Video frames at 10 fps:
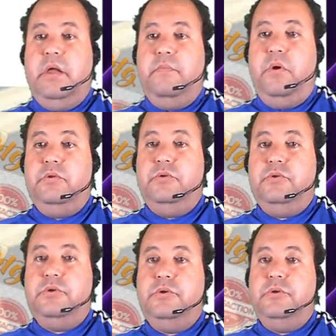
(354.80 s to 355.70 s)

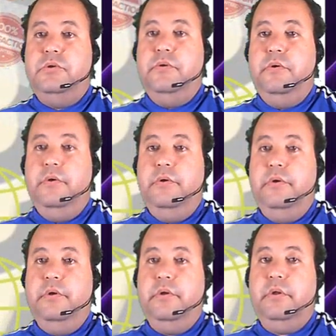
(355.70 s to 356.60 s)
bonus
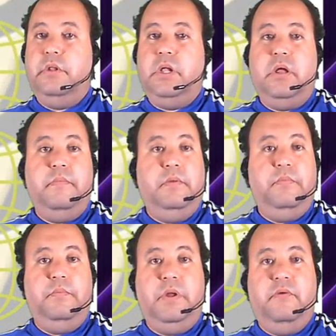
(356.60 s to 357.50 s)
that I've been
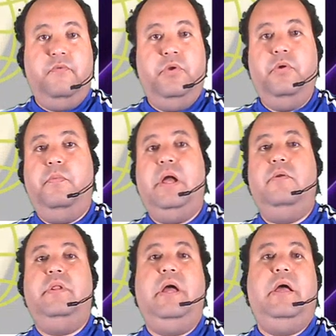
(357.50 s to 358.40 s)
preparing for you,
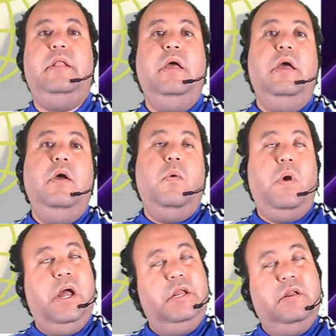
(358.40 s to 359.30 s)
valued at
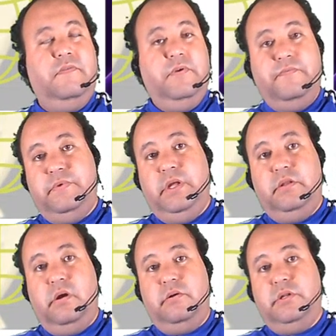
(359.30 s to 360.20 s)

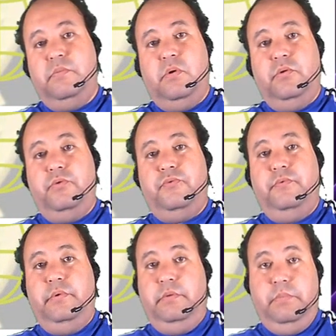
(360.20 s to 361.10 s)

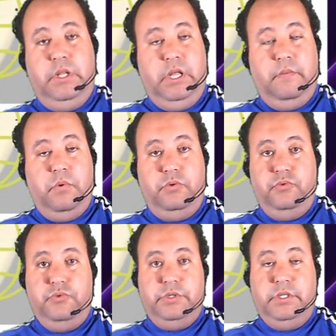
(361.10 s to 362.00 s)
$150. The bonus